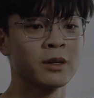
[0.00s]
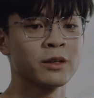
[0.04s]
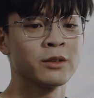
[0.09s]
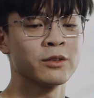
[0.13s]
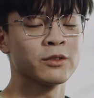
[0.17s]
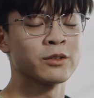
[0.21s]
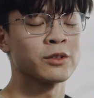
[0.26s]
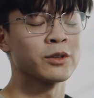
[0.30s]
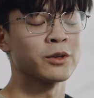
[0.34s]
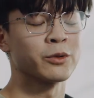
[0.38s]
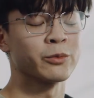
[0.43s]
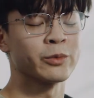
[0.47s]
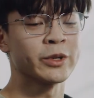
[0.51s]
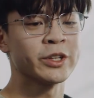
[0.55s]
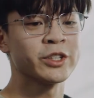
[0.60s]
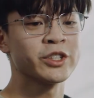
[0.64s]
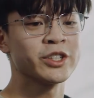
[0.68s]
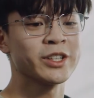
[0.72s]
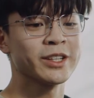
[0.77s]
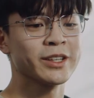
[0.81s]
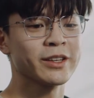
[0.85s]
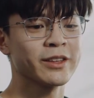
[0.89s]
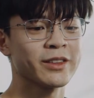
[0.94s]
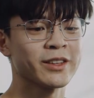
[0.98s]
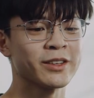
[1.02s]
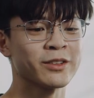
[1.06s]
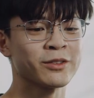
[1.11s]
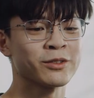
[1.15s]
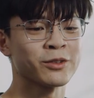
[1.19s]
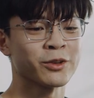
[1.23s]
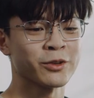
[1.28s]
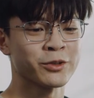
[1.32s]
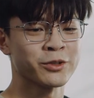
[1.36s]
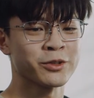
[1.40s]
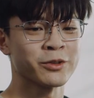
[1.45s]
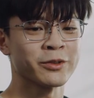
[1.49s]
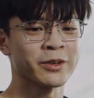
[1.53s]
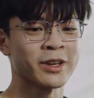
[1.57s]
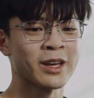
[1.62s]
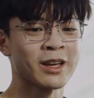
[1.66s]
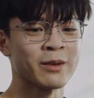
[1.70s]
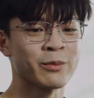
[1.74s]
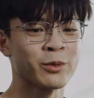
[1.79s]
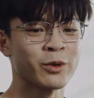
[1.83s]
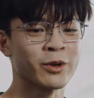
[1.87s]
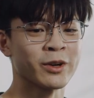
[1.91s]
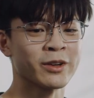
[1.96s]
So reaching the social
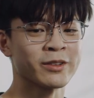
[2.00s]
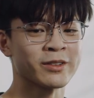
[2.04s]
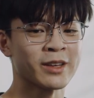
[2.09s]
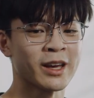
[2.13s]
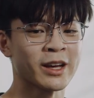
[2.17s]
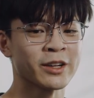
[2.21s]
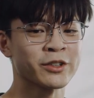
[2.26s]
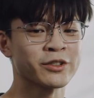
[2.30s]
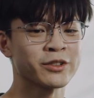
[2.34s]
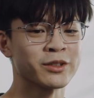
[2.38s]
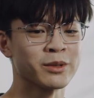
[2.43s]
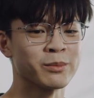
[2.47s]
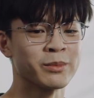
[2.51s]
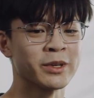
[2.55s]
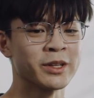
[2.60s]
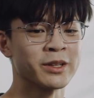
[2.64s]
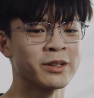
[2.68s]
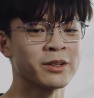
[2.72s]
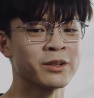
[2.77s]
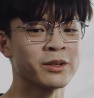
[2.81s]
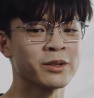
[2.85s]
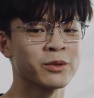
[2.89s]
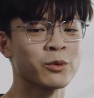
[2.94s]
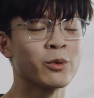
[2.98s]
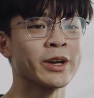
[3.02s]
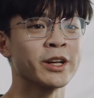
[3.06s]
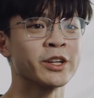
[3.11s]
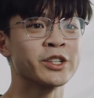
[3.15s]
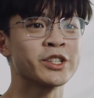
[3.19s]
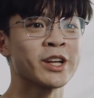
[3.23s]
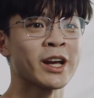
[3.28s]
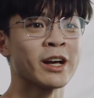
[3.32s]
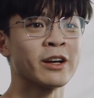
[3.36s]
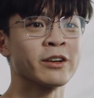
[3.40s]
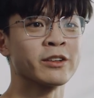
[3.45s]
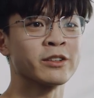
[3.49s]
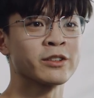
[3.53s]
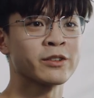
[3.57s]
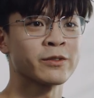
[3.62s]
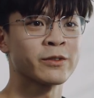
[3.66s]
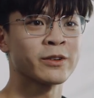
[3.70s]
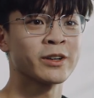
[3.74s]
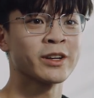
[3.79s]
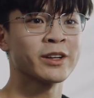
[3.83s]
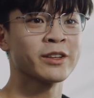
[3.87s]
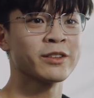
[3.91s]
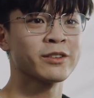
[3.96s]
gamer has actually been quite a challenge
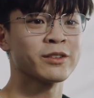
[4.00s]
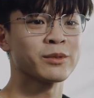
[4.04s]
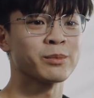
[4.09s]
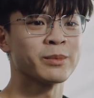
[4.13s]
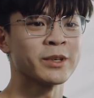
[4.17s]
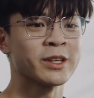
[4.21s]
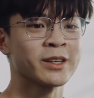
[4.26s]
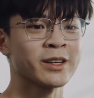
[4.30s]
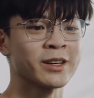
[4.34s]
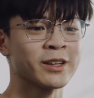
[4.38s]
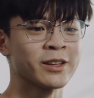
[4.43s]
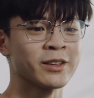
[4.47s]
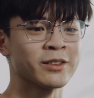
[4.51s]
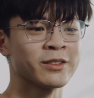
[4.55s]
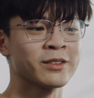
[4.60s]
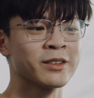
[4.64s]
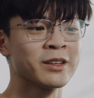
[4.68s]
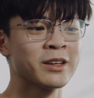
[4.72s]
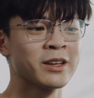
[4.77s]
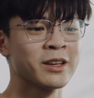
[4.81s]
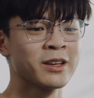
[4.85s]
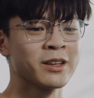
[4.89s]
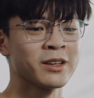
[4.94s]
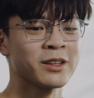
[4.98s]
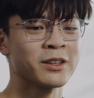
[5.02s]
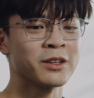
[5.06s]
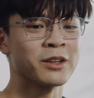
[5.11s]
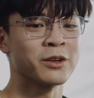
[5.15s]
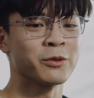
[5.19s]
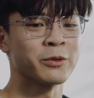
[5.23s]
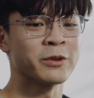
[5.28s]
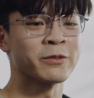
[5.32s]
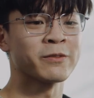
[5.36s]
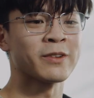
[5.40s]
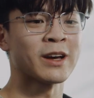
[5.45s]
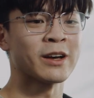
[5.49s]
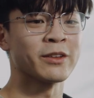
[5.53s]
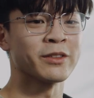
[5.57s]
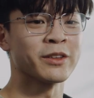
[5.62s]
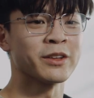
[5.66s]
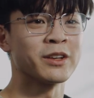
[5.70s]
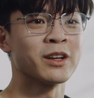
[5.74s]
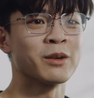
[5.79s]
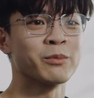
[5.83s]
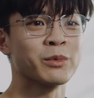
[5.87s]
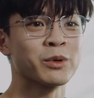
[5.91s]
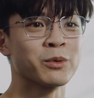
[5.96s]
for us because, we found
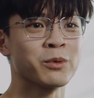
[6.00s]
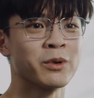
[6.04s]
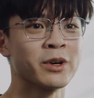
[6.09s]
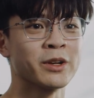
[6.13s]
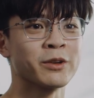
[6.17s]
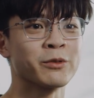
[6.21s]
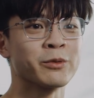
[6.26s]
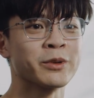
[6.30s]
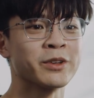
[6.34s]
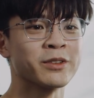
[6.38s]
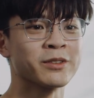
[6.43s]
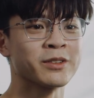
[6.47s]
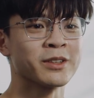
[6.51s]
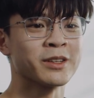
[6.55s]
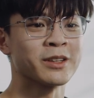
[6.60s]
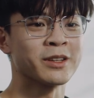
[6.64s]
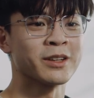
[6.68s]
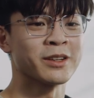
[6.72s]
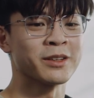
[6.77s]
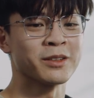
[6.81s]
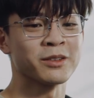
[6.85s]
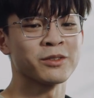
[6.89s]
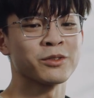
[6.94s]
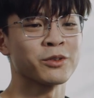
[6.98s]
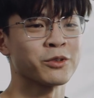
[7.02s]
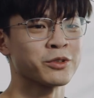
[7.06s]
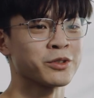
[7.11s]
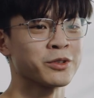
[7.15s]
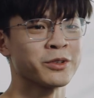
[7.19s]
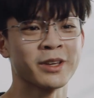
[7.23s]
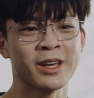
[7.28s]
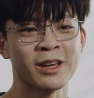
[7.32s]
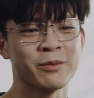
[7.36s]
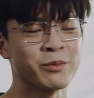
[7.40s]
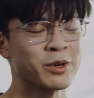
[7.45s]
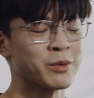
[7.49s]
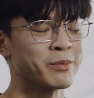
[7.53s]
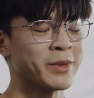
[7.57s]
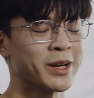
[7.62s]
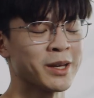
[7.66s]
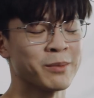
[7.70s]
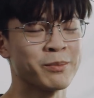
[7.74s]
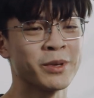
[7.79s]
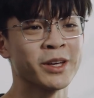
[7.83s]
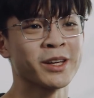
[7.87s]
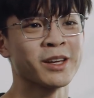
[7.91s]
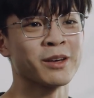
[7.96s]
the number one reason a social gamer
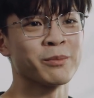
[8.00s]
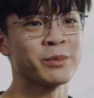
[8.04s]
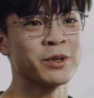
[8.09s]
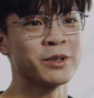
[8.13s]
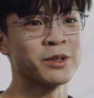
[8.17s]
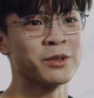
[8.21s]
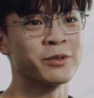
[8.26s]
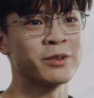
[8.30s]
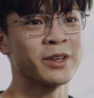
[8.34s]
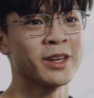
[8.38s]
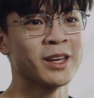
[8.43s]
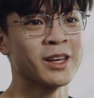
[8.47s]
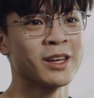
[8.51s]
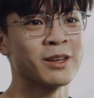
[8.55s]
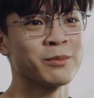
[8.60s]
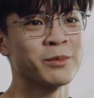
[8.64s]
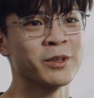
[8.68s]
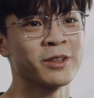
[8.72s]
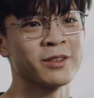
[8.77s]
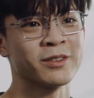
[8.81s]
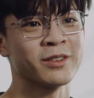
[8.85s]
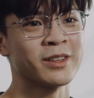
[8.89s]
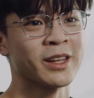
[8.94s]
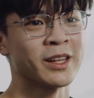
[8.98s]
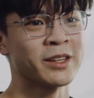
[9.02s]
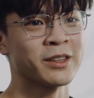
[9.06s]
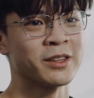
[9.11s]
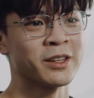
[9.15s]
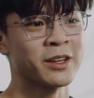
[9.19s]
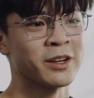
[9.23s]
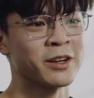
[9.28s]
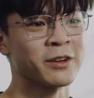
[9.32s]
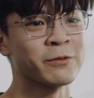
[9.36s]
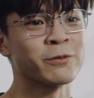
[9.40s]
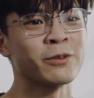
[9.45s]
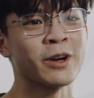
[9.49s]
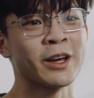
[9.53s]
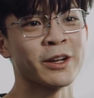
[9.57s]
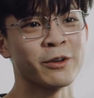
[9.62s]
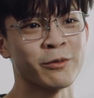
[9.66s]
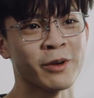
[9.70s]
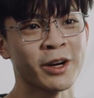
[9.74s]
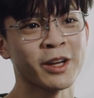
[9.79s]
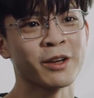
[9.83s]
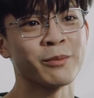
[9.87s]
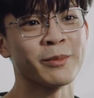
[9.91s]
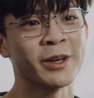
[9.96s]
might pick up a new game is that their
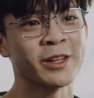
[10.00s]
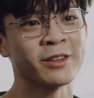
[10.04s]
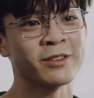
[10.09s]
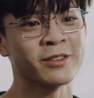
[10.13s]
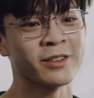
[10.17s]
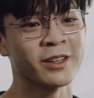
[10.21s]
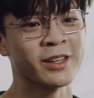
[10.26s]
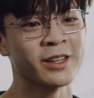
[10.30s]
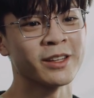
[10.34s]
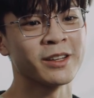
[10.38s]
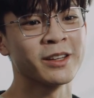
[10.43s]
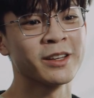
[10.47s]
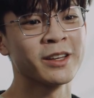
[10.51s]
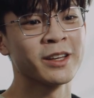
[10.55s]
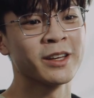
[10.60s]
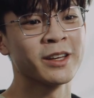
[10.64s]
friend recommends it.